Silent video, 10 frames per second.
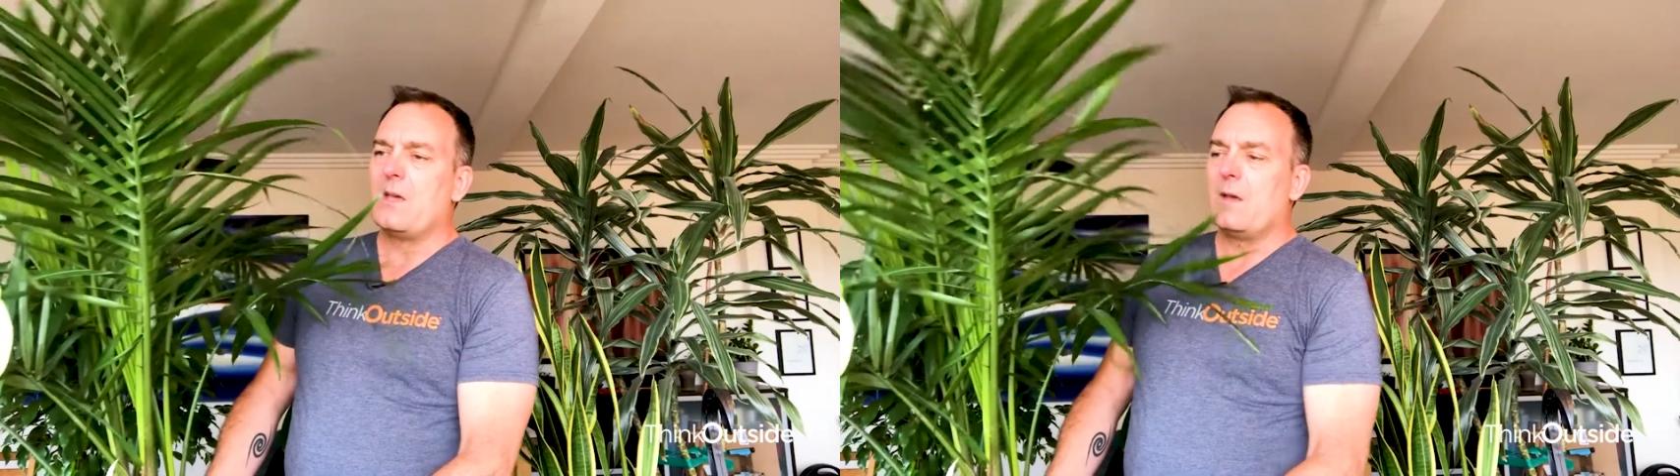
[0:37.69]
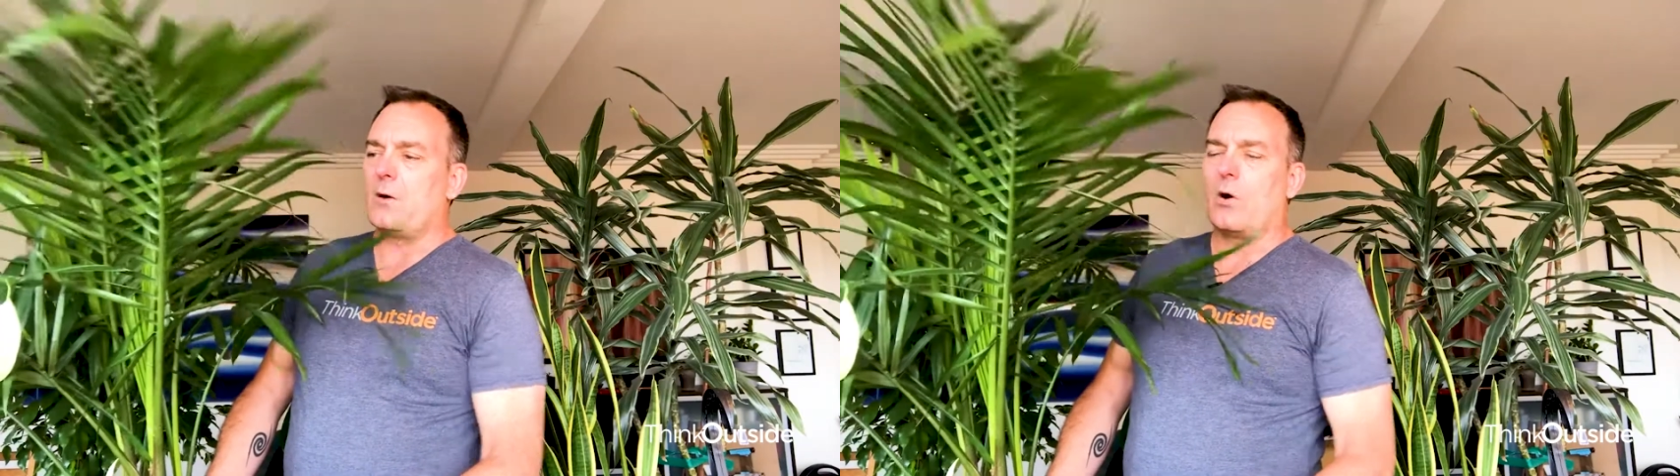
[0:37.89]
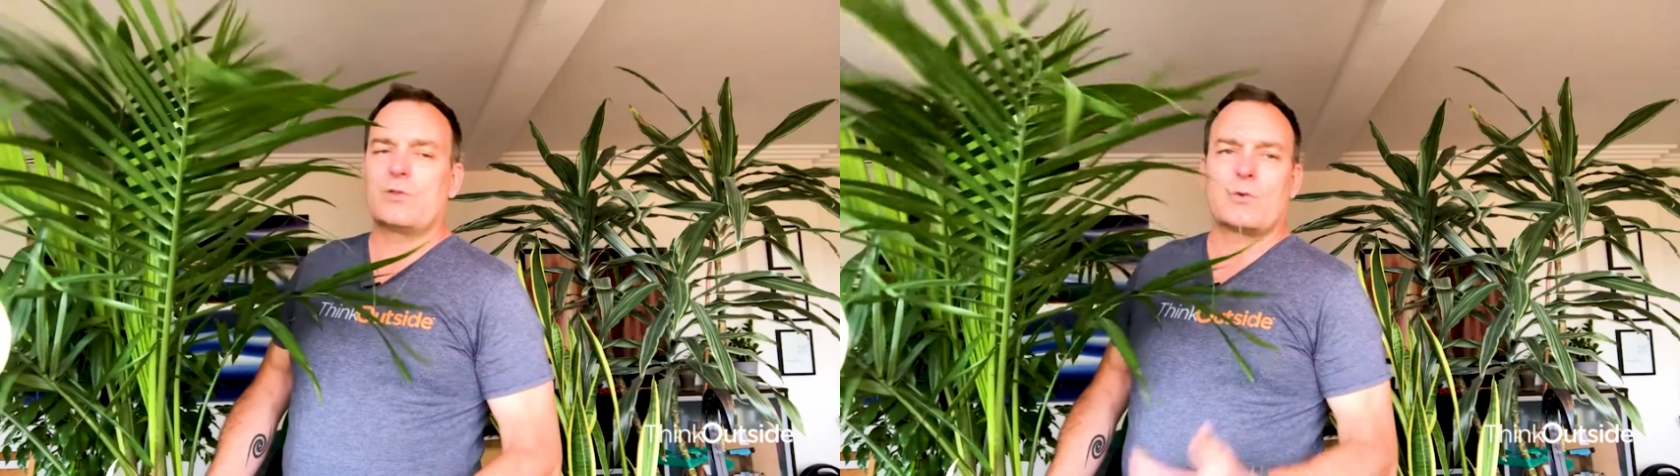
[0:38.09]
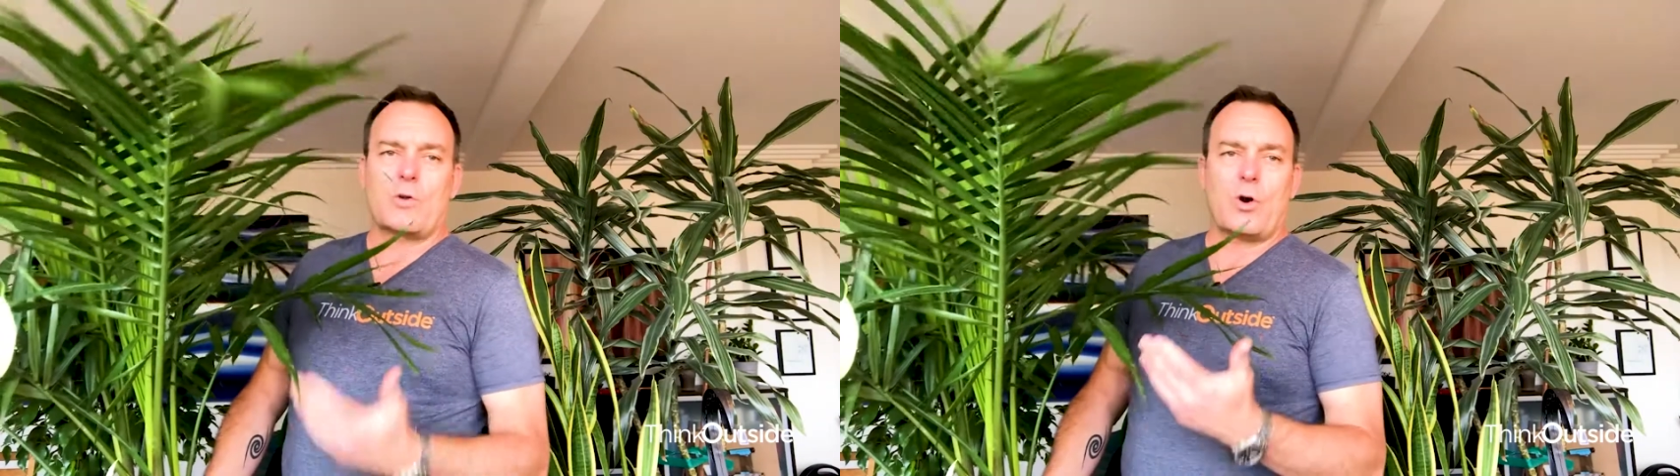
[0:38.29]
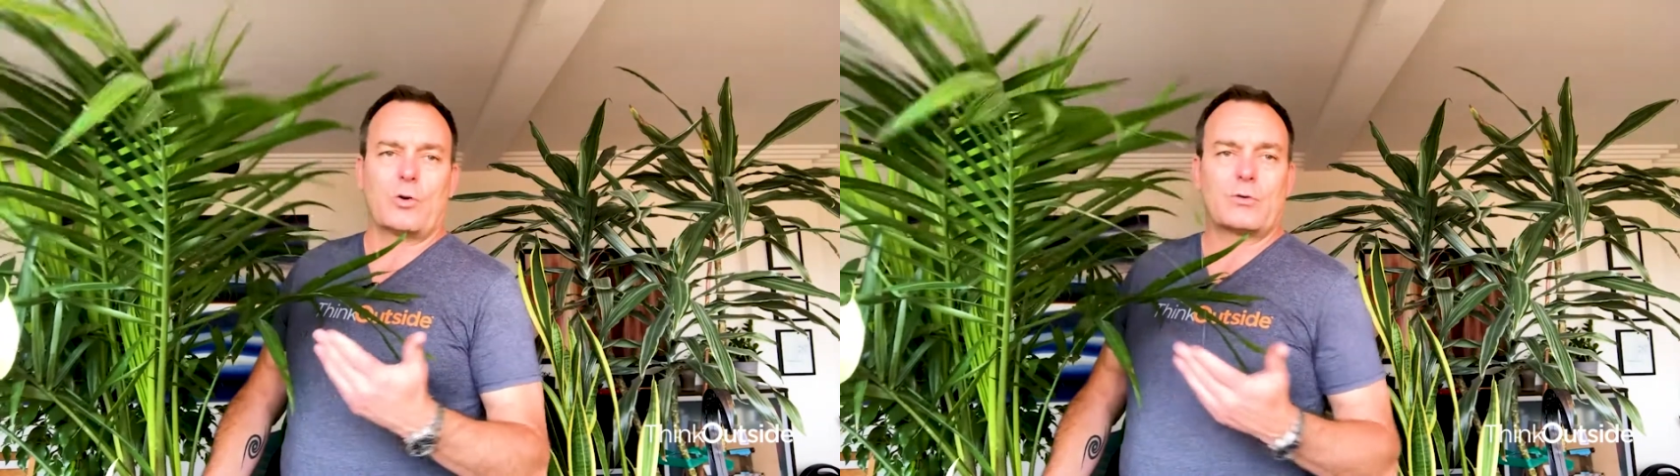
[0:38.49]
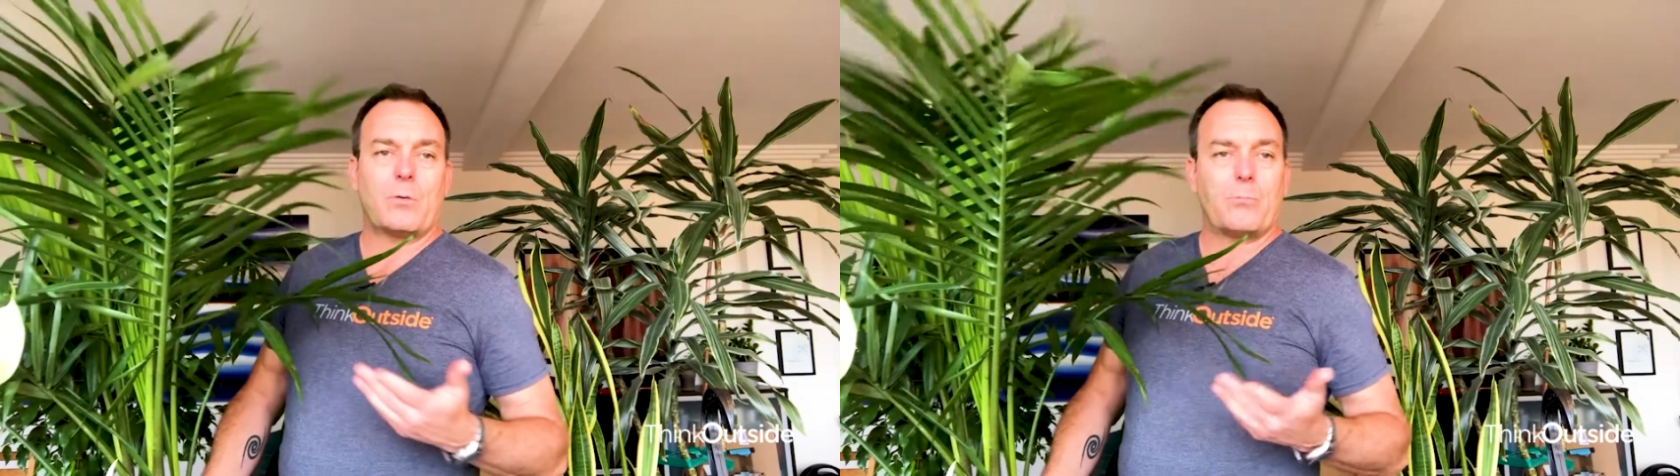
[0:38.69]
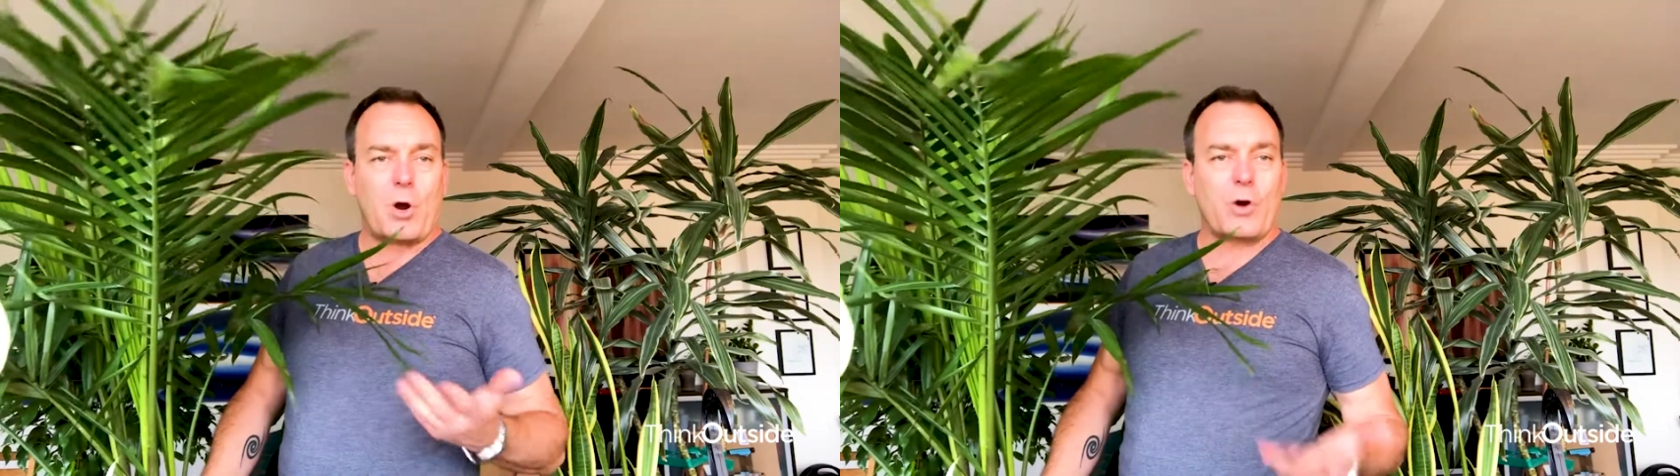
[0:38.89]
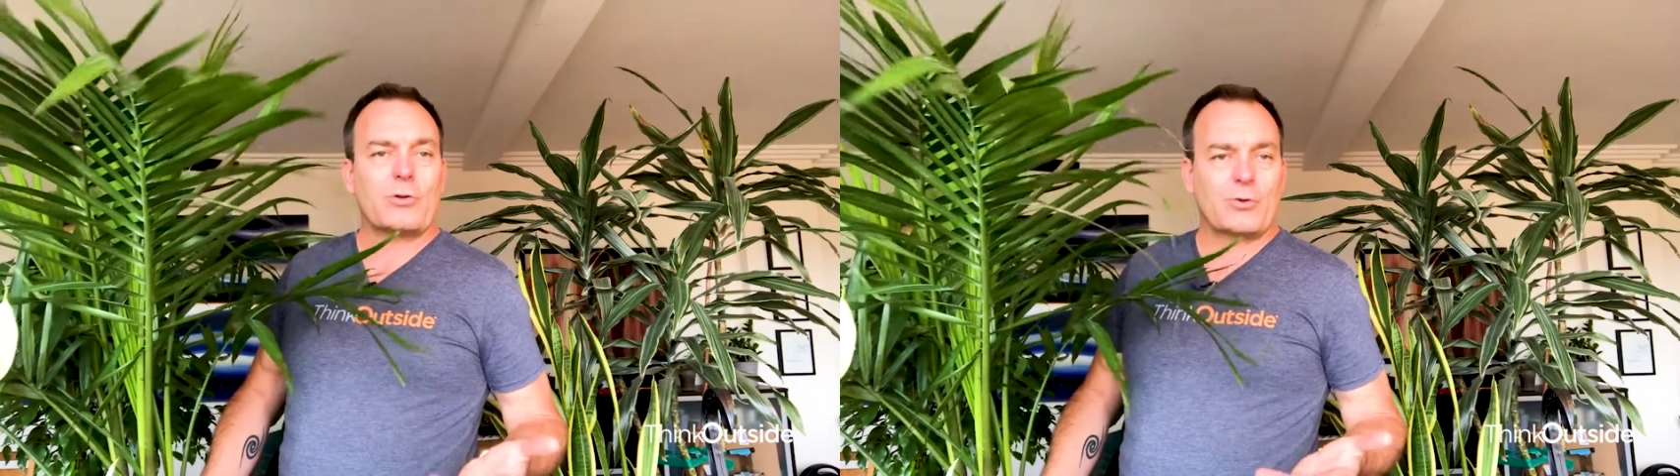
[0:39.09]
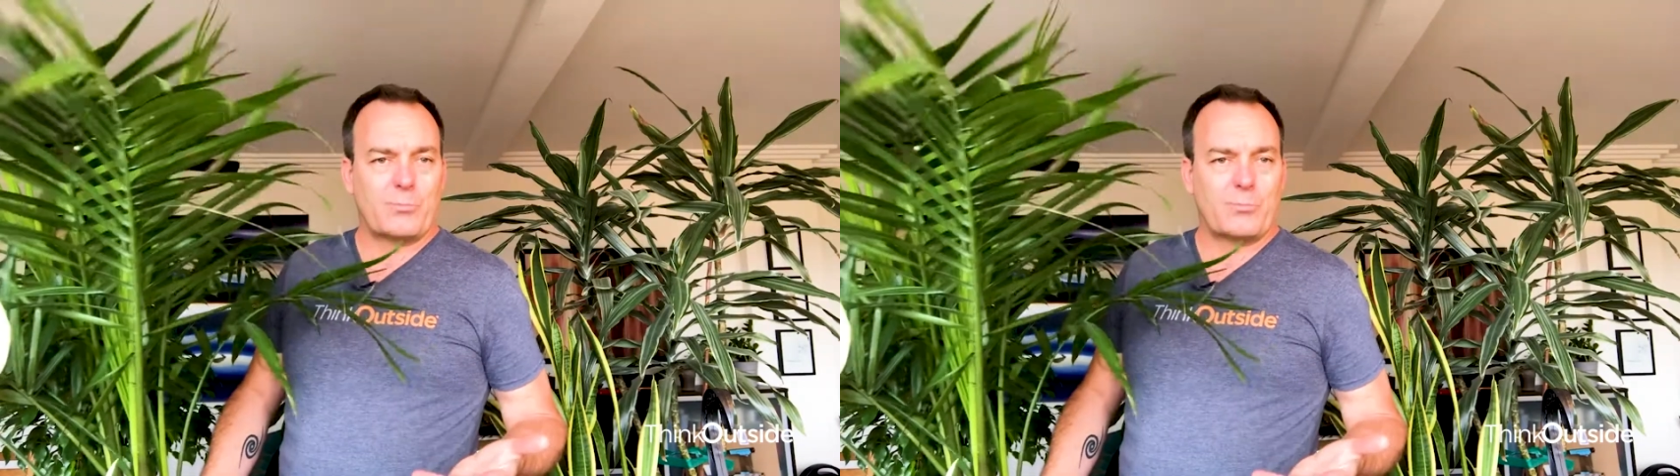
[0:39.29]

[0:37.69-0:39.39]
they're also called parlor